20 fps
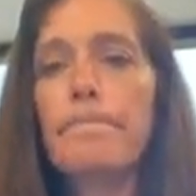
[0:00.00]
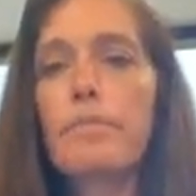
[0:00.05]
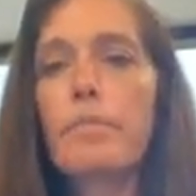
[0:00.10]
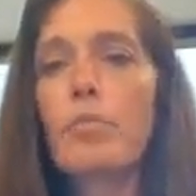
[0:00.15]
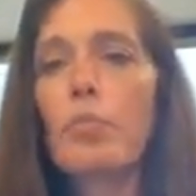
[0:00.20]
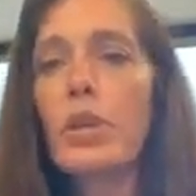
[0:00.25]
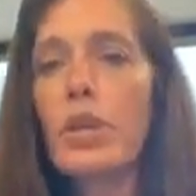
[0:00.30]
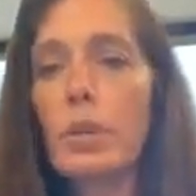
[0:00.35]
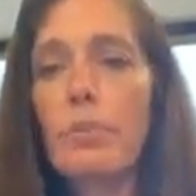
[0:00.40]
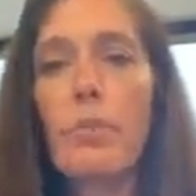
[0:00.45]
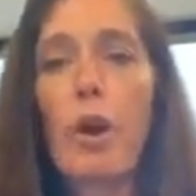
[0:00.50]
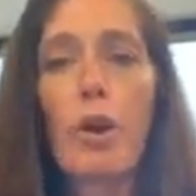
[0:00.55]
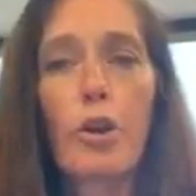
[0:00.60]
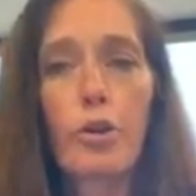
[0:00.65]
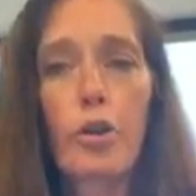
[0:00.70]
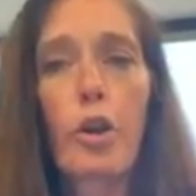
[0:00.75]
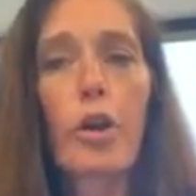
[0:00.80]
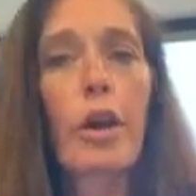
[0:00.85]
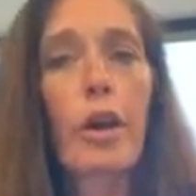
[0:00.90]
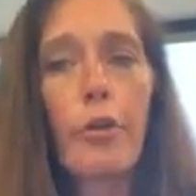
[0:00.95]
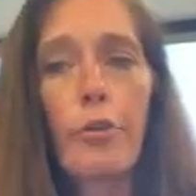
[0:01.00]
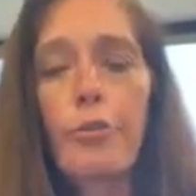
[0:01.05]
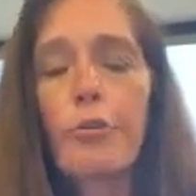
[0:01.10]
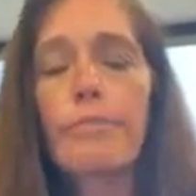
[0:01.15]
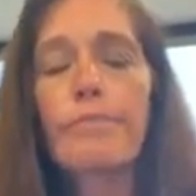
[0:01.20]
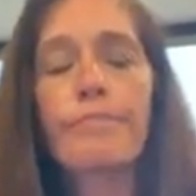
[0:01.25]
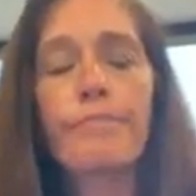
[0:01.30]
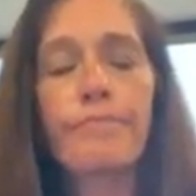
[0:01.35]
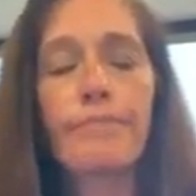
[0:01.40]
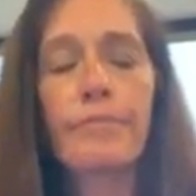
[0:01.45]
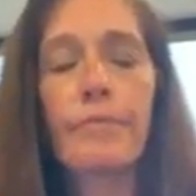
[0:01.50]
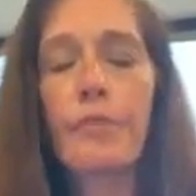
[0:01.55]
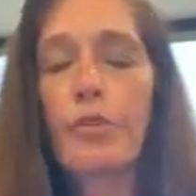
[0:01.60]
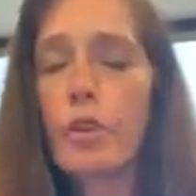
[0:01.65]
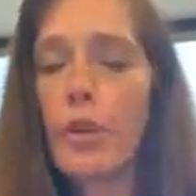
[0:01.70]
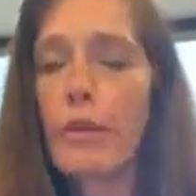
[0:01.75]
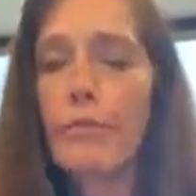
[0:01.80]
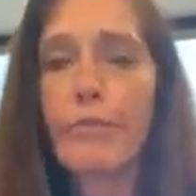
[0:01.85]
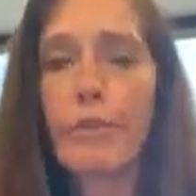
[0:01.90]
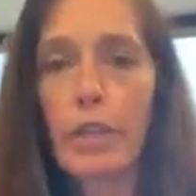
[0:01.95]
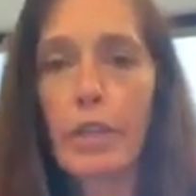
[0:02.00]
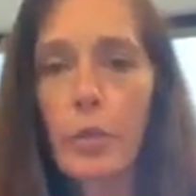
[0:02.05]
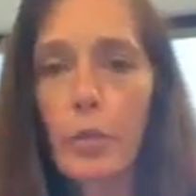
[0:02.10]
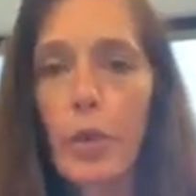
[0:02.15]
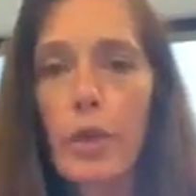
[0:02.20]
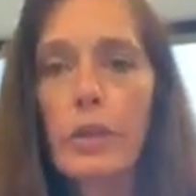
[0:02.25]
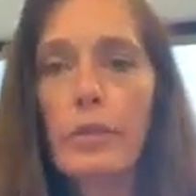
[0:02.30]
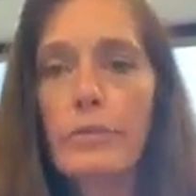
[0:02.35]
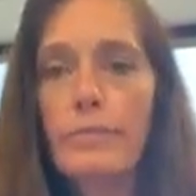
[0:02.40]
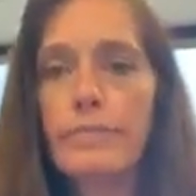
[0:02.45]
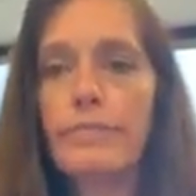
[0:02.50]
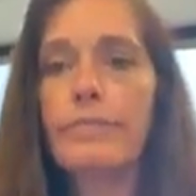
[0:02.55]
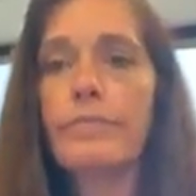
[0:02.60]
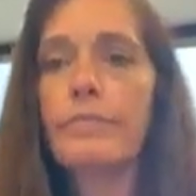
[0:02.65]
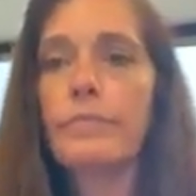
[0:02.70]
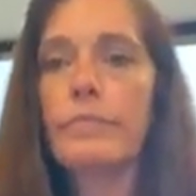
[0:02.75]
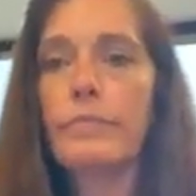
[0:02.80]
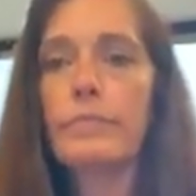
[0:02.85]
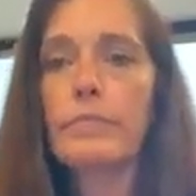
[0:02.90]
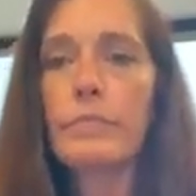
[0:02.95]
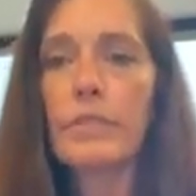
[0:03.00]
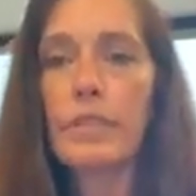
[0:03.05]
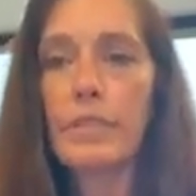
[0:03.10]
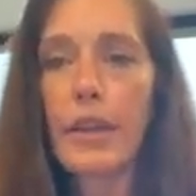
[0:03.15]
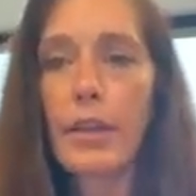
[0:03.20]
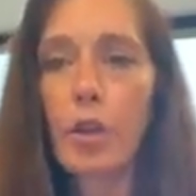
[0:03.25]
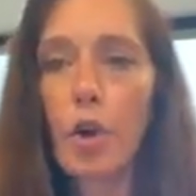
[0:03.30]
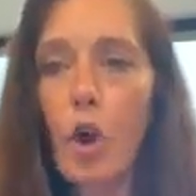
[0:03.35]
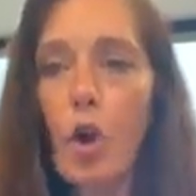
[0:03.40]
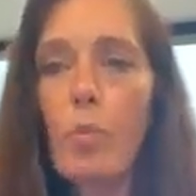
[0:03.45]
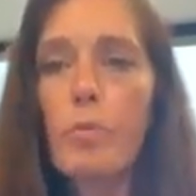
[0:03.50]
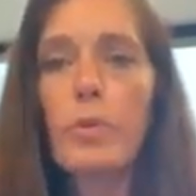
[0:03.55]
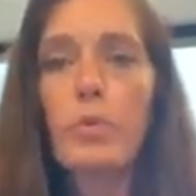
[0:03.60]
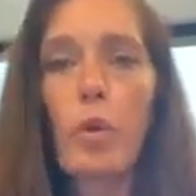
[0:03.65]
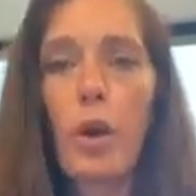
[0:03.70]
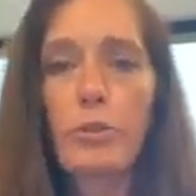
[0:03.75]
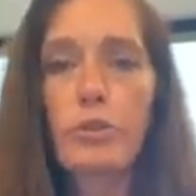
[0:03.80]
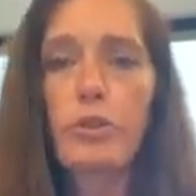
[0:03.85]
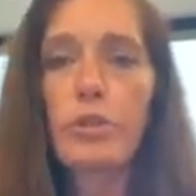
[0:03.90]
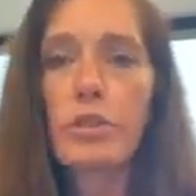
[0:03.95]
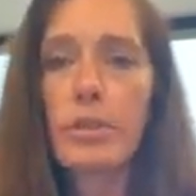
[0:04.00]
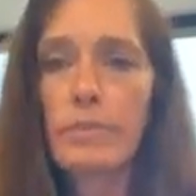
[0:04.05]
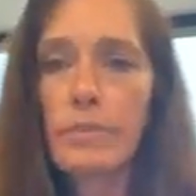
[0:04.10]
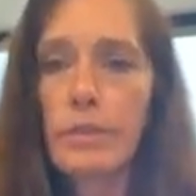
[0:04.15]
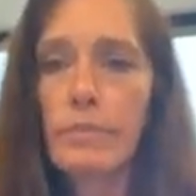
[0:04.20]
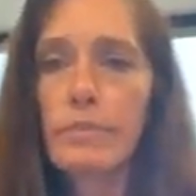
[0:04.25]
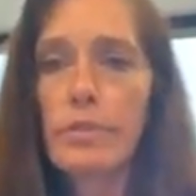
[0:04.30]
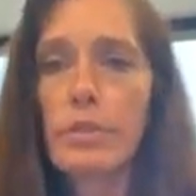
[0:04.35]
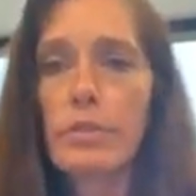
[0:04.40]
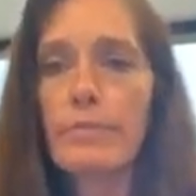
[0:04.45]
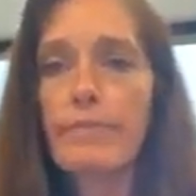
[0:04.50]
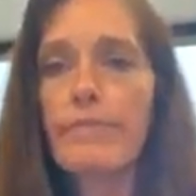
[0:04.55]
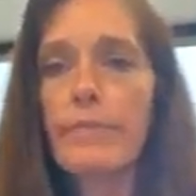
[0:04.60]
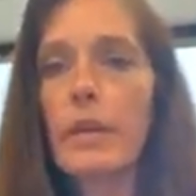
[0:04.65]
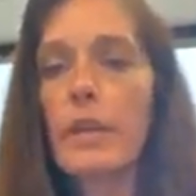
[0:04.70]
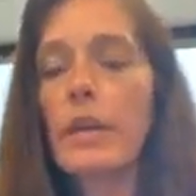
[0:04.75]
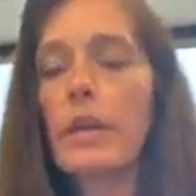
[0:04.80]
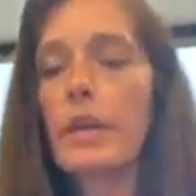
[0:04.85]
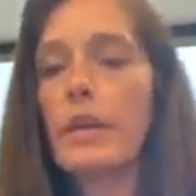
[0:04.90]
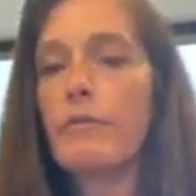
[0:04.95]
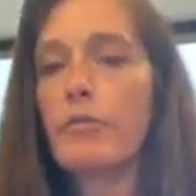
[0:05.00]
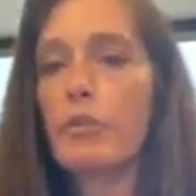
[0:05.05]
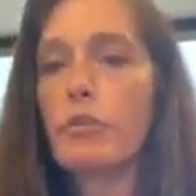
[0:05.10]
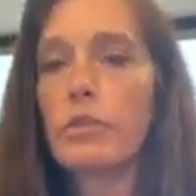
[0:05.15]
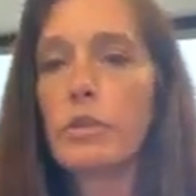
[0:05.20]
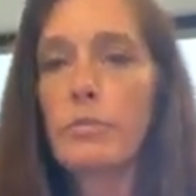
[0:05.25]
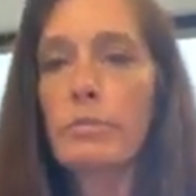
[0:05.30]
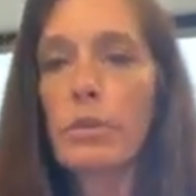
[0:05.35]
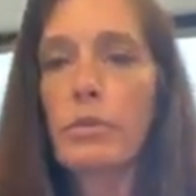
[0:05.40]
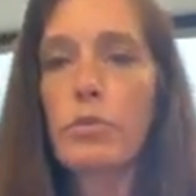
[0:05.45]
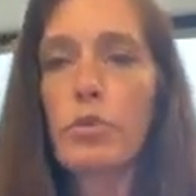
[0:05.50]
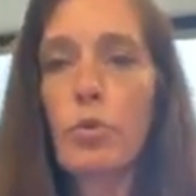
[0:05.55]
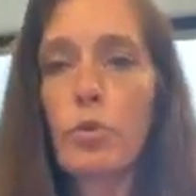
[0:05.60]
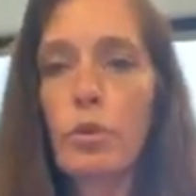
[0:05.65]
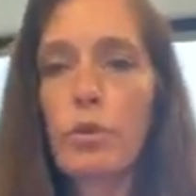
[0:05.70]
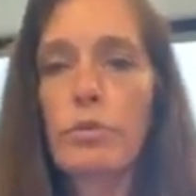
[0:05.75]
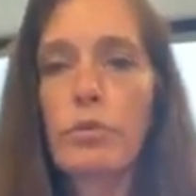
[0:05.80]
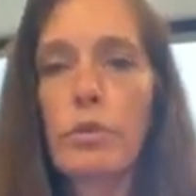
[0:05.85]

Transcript: We can monitor our health. If you're not feeling well, stay at home and watch your symptoms. If your symptoms were